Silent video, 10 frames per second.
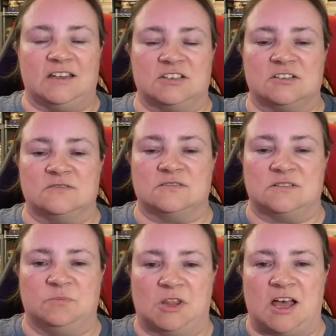chose
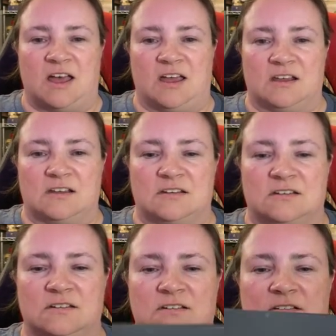the black
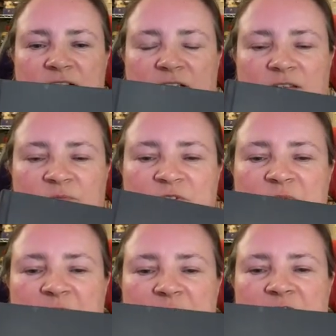and put
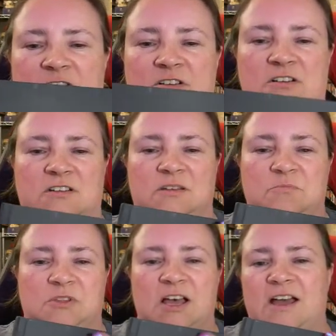my picture on it.
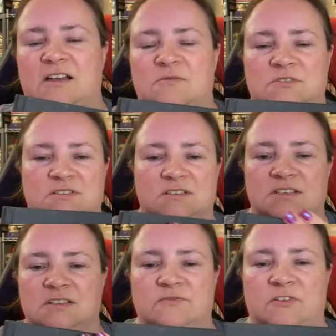Like, black was the
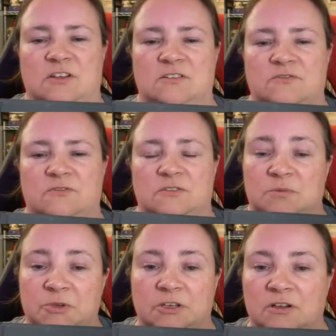default for the
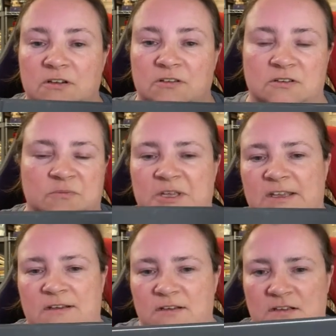book. You can make
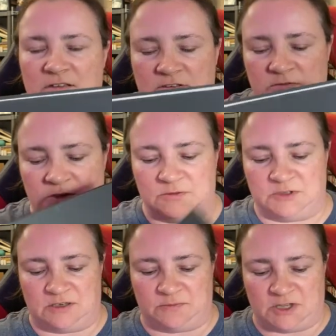it any color you want, but
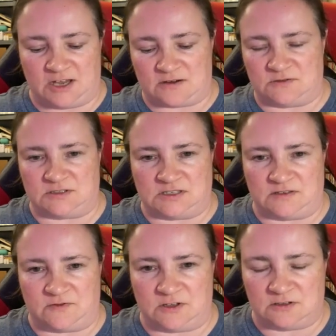that black was the
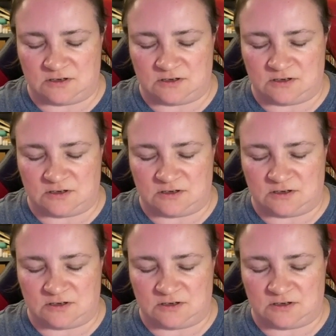default.